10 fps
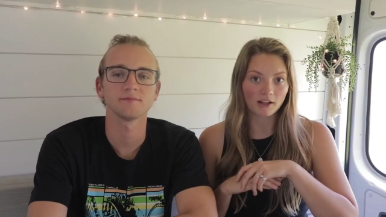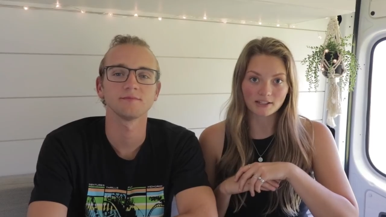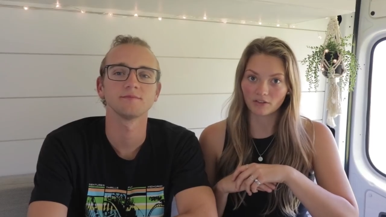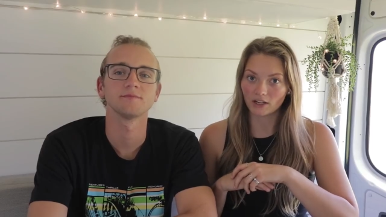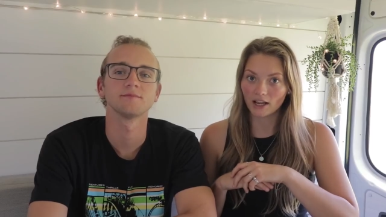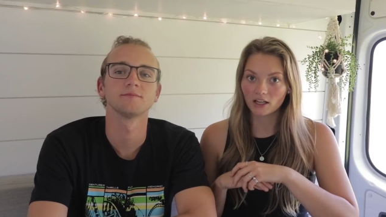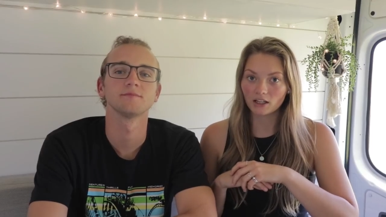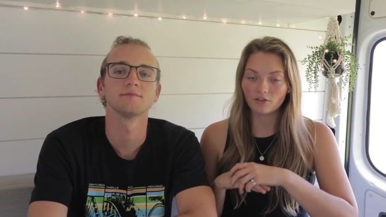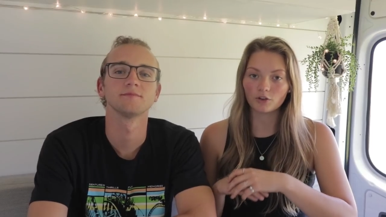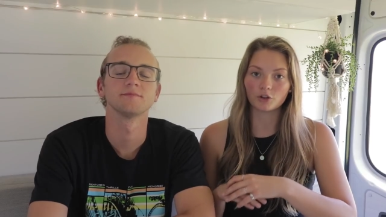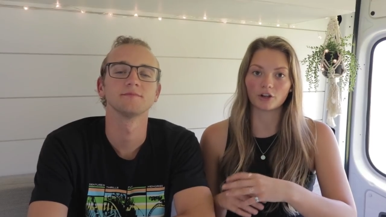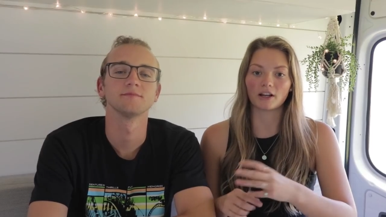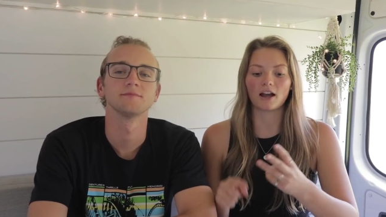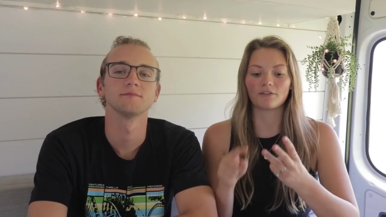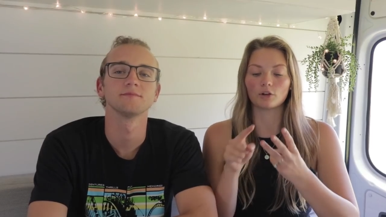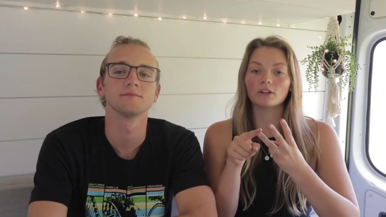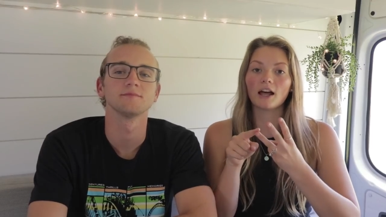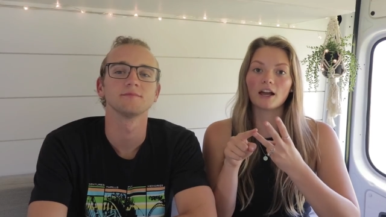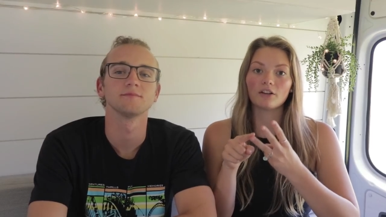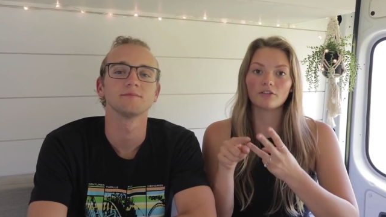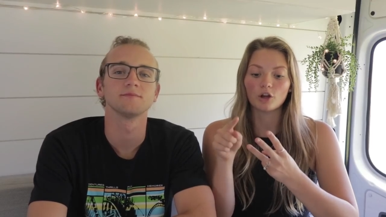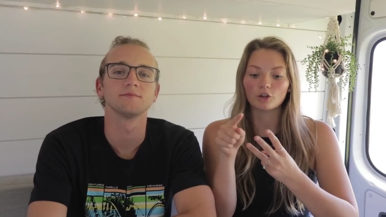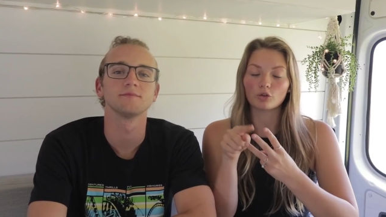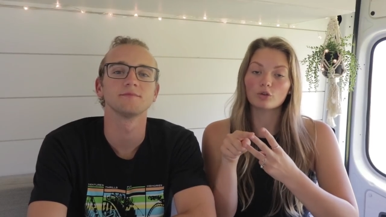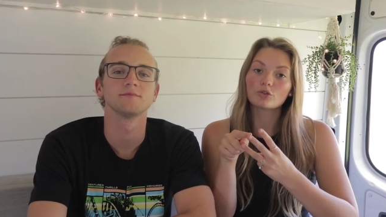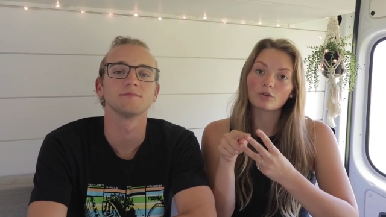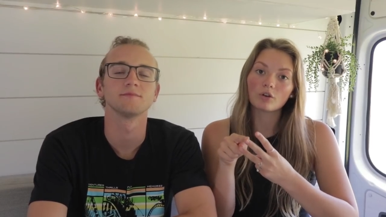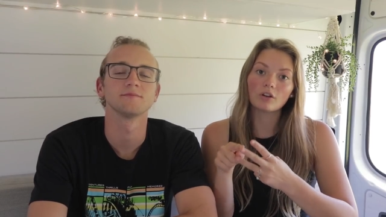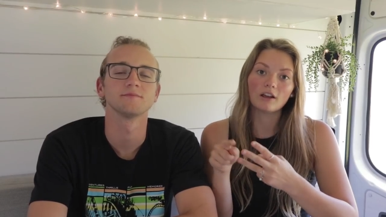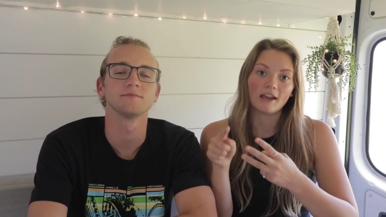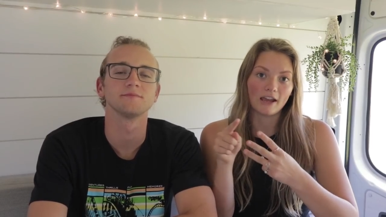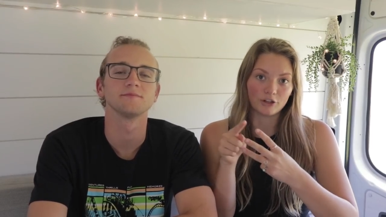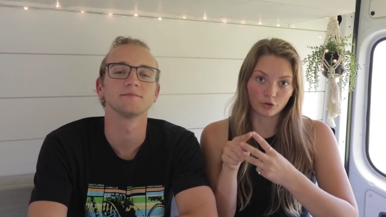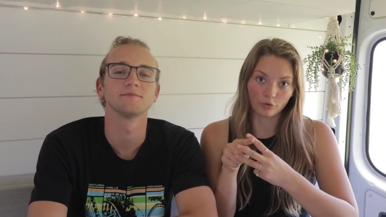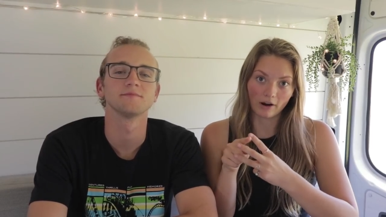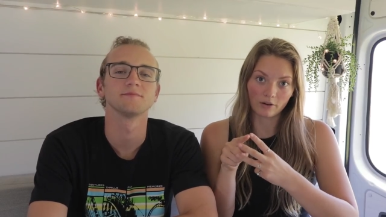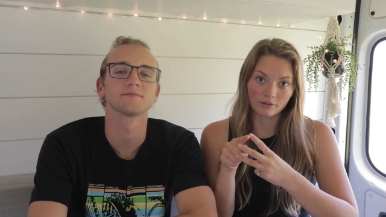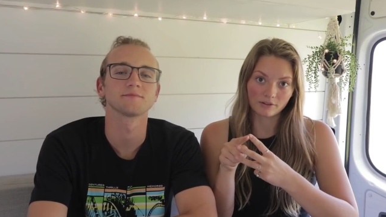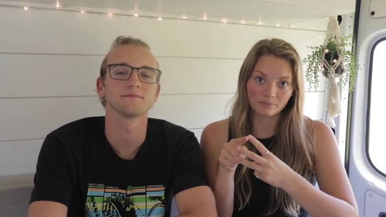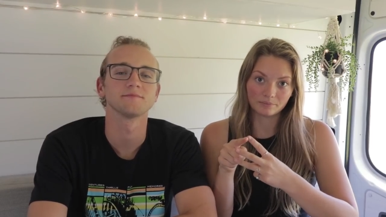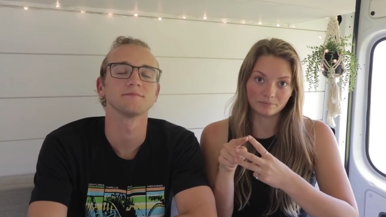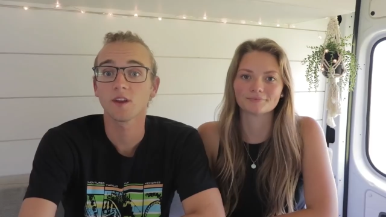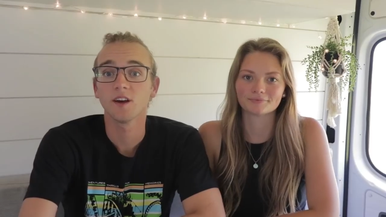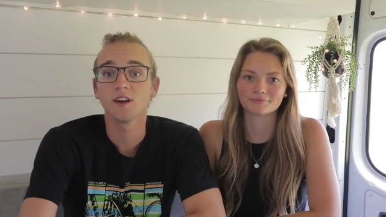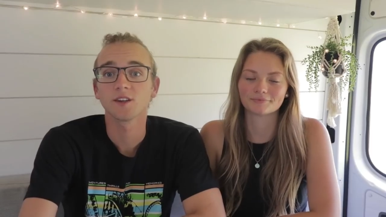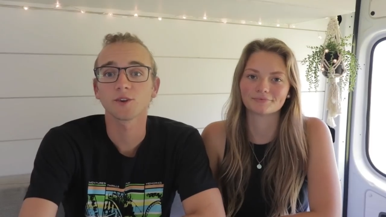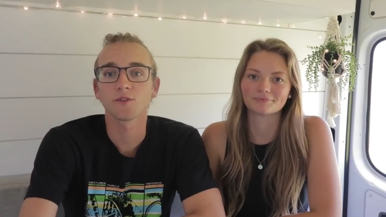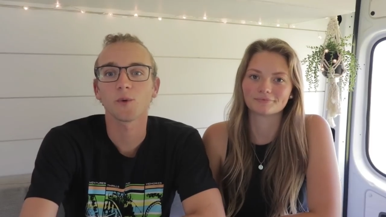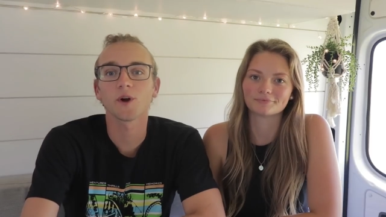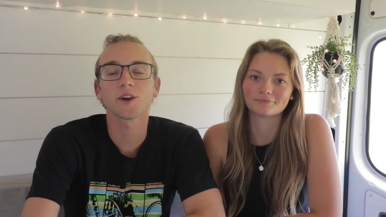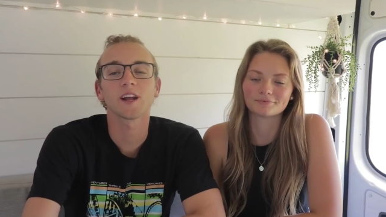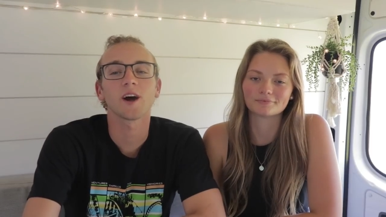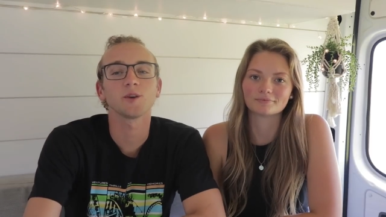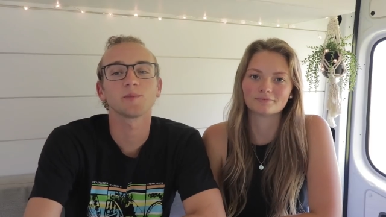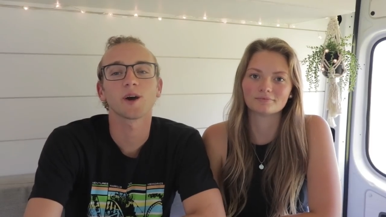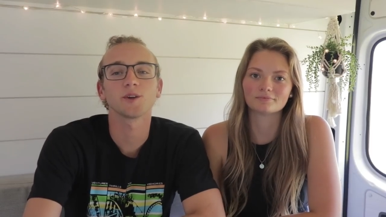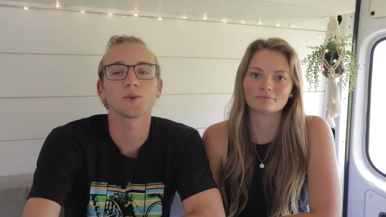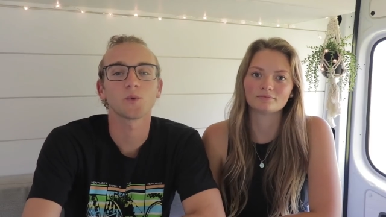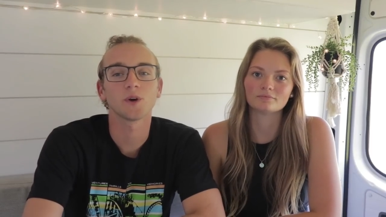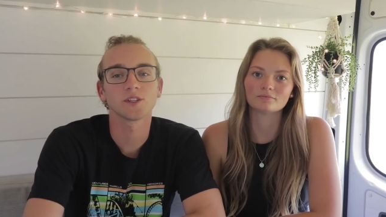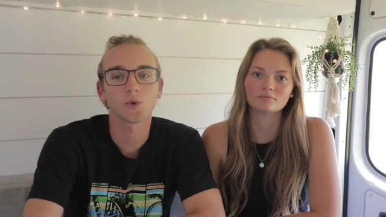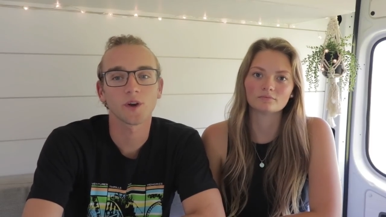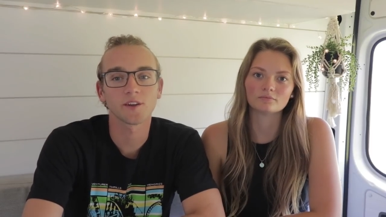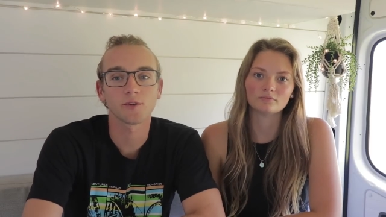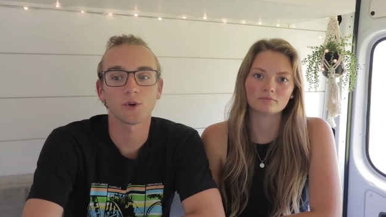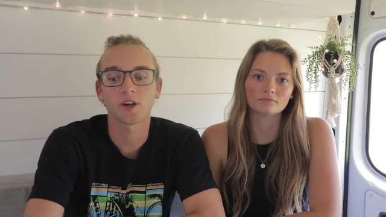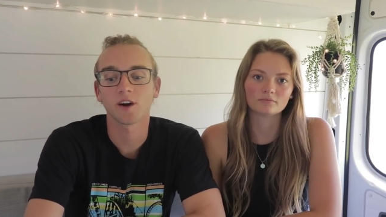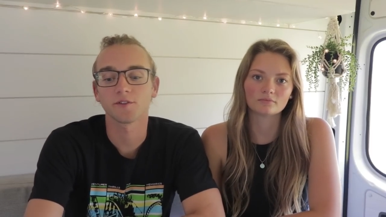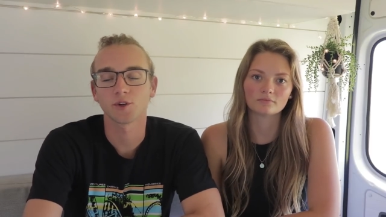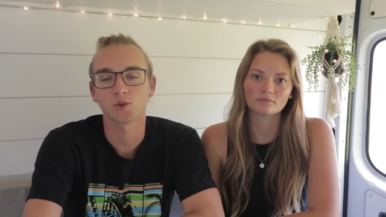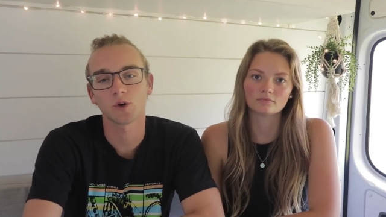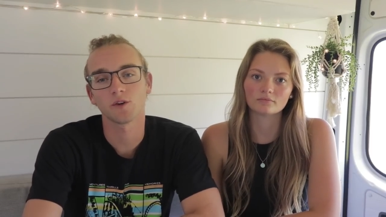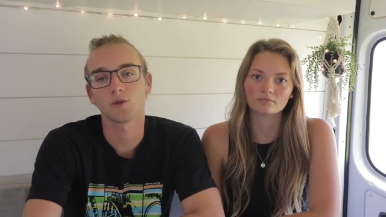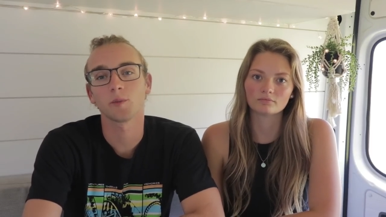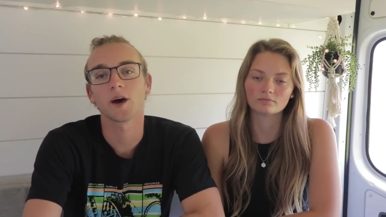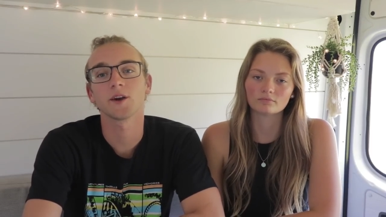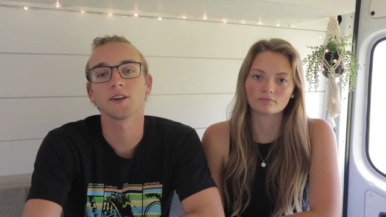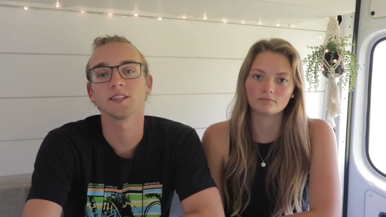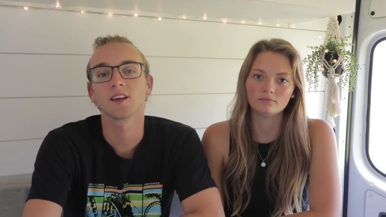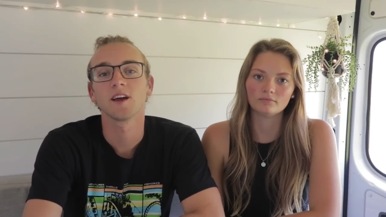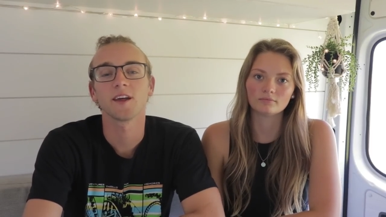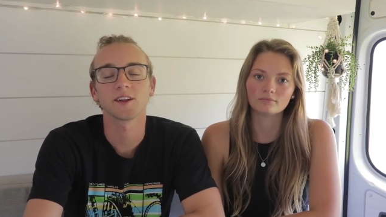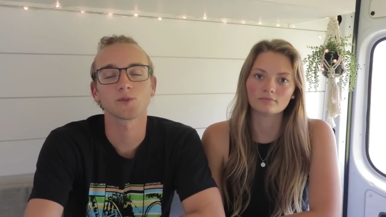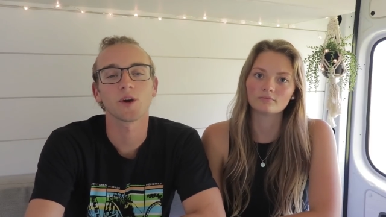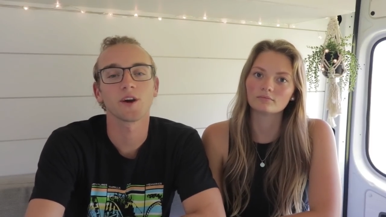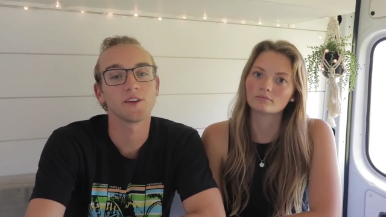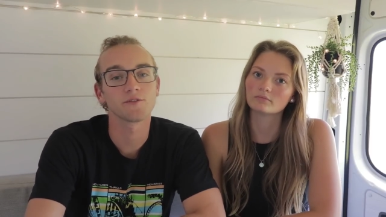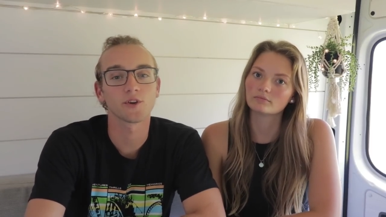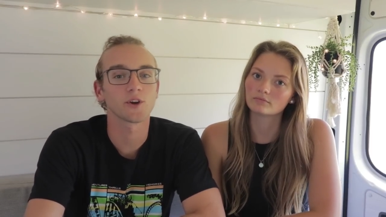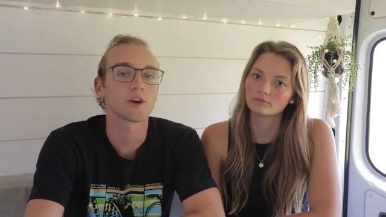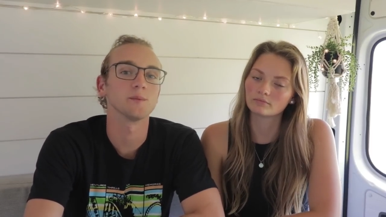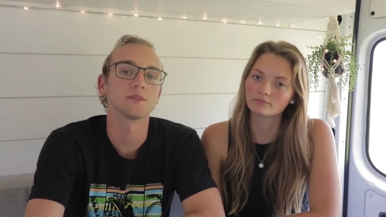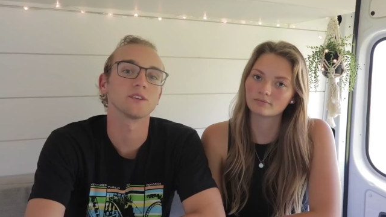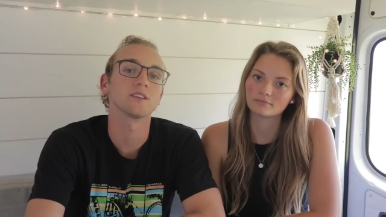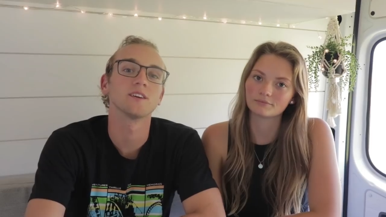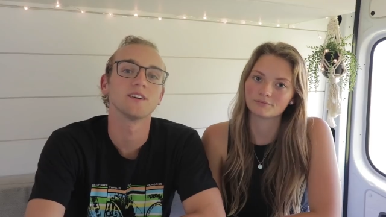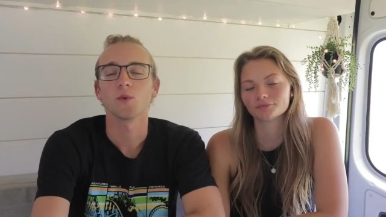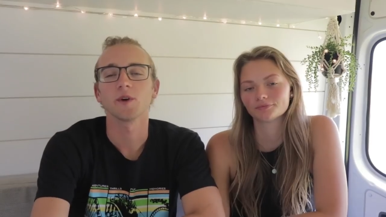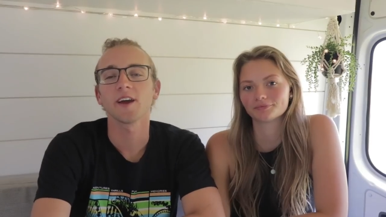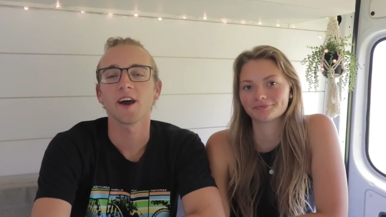Speaker 1: positive and negative, you're going to have your live, your neutral, and your ground.
Speaker 2: So if you're wondering how you power your 120 volt off of your 12 volt batteries, that's where our inverter comes in we